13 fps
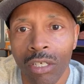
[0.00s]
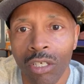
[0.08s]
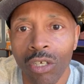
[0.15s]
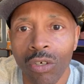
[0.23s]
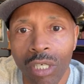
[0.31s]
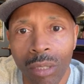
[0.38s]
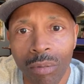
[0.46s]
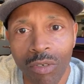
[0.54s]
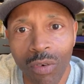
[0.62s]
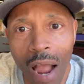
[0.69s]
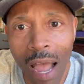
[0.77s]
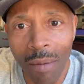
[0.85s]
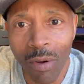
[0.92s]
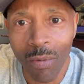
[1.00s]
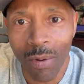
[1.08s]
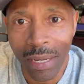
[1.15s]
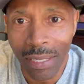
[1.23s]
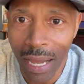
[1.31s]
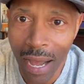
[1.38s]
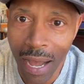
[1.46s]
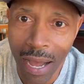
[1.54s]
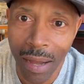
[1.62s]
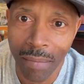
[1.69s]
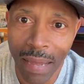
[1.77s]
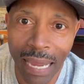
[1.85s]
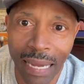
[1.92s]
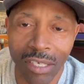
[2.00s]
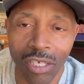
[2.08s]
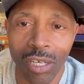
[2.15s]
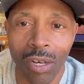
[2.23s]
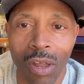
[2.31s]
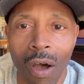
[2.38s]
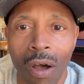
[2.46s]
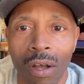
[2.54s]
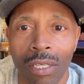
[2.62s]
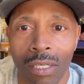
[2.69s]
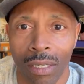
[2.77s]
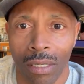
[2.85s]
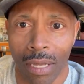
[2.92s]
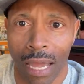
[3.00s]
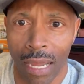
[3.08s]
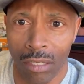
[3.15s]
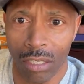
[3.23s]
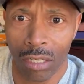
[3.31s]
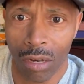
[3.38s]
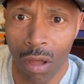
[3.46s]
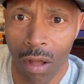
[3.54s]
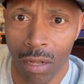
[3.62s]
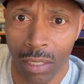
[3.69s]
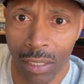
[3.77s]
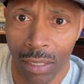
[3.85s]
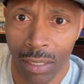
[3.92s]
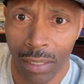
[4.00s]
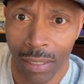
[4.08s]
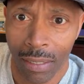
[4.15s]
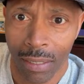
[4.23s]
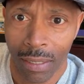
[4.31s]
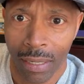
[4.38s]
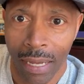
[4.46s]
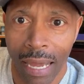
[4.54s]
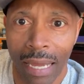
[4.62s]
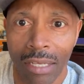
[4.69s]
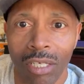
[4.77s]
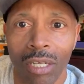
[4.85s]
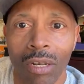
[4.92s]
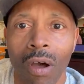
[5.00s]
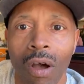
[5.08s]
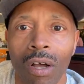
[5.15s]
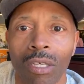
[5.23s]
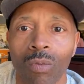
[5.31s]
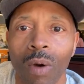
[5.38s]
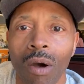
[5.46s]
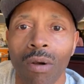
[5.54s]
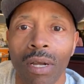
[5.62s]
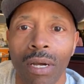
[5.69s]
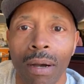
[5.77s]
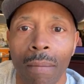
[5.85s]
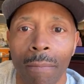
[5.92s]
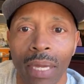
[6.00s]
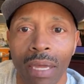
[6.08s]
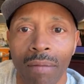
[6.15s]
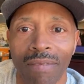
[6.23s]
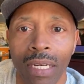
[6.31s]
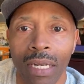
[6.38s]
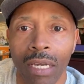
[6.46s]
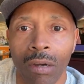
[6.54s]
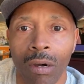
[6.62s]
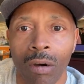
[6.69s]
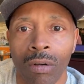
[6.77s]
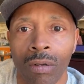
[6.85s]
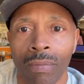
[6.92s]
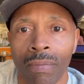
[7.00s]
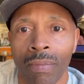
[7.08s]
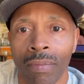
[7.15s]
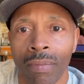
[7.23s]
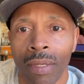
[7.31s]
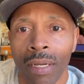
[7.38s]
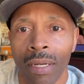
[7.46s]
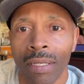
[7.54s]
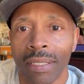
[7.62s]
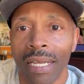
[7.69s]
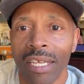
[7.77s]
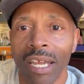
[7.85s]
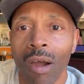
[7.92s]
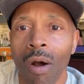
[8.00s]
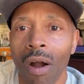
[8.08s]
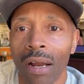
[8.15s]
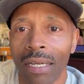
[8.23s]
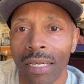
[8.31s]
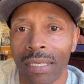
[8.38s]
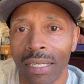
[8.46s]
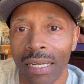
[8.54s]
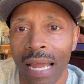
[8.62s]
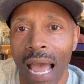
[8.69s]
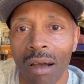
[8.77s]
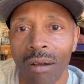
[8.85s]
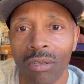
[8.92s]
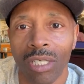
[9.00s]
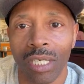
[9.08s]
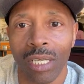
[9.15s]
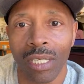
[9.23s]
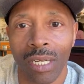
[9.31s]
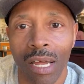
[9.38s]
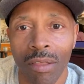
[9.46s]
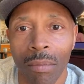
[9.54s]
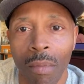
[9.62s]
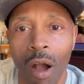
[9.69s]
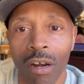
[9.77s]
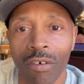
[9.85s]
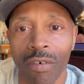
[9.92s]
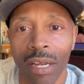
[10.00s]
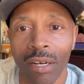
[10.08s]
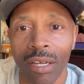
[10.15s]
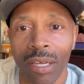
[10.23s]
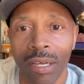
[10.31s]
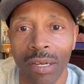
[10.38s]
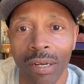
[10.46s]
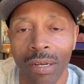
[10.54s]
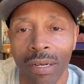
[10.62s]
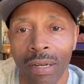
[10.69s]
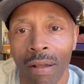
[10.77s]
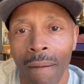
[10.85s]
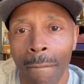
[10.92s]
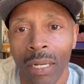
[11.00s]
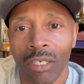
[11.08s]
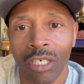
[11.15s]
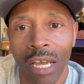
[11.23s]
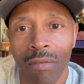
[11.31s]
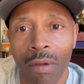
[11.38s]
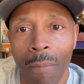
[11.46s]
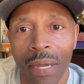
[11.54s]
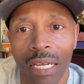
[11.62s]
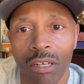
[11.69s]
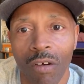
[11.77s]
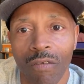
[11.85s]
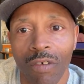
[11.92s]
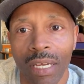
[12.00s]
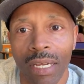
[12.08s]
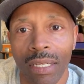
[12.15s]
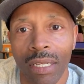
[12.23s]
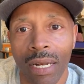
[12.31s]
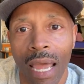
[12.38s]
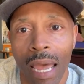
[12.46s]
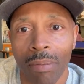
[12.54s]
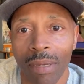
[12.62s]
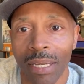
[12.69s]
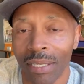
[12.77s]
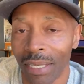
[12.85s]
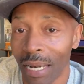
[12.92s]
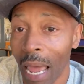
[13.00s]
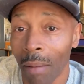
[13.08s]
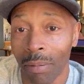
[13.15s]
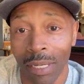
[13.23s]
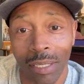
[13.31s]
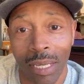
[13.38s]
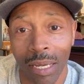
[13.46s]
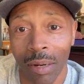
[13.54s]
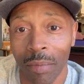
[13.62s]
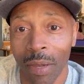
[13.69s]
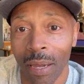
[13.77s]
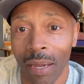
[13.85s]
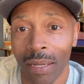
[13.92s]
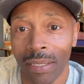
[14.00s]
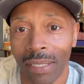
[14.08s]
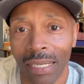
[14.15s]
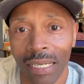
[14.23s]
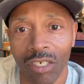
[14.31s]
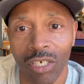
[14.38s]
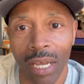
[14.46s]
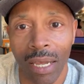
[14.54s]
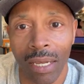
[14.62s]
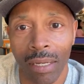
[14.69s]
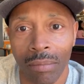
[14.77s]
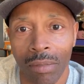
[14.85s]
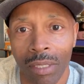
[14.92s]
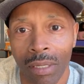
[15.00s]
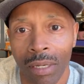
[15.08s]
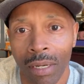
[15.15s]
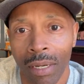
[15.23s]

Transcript: New subscriber, what's up? Agent Lost. Agent Lost? Agent Lost, welcome. Bienvenido. Danielle Harding is in the house. She is another moderator here. Sharon P, don't forget the napkins. The napkins here, man. T. James.